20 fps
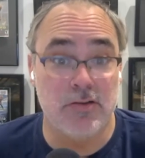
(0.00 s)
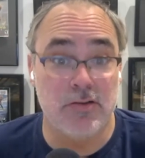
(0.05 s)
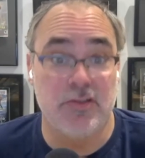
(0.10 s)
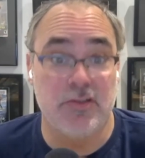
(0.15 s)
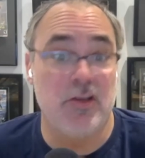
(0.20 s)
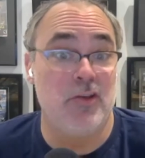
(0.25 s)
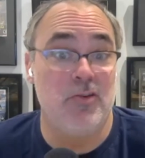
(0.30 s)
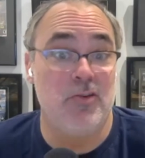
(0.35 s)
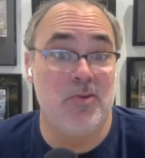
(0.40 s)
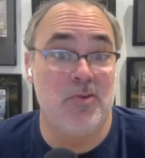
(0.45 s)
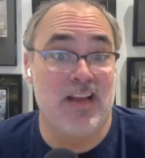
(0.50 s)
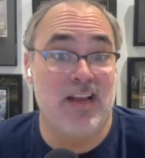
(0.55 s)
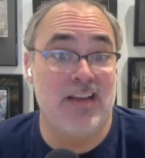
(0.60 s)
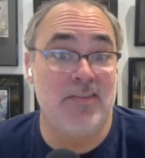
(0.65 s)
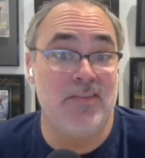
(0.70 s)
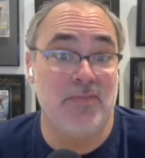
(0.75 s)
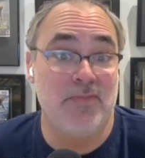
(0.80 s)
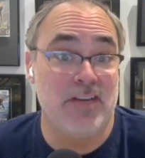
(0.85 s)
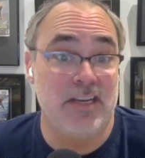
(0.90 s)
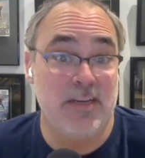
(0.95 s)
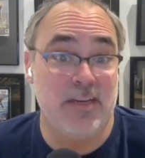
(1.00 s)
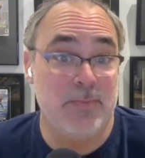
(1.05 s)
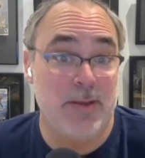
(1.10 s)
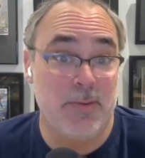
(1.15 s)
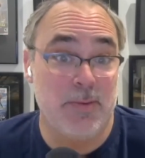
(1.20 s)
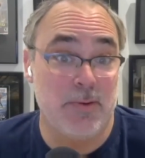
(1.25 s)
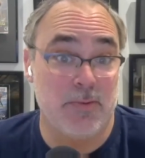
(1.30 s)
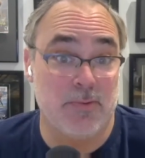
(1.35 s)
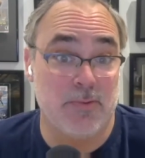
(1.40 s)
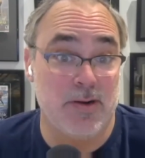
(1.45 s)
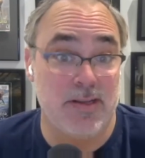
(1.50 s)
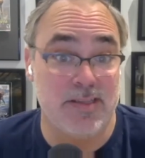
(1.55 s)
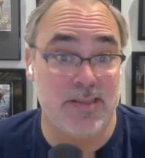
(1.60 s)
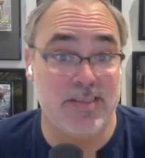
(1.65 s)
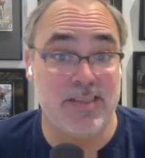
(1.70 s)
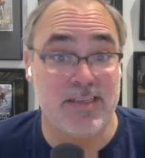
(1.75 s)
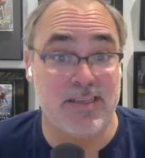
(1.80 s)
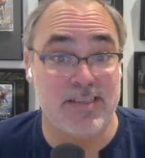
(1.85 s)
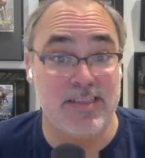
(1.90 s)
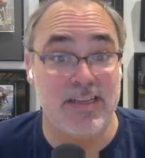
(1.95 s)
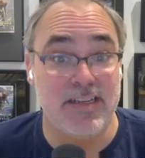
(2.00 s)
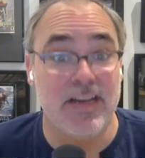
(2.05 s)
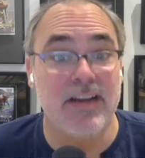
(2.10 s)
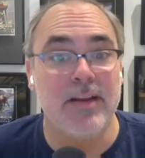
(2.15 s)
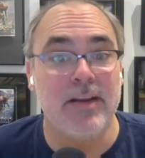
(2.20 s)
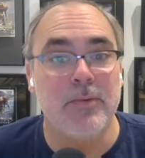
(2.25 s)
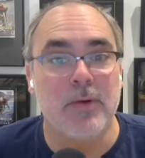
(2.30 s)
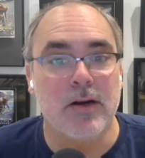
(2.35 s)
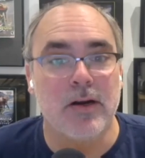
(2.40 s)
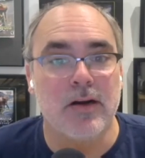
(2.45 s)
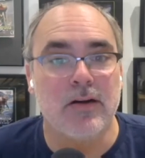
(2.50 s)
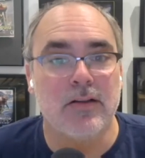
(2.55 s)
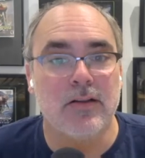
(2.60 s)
so you kind of need to be able to run at 60 anywhere.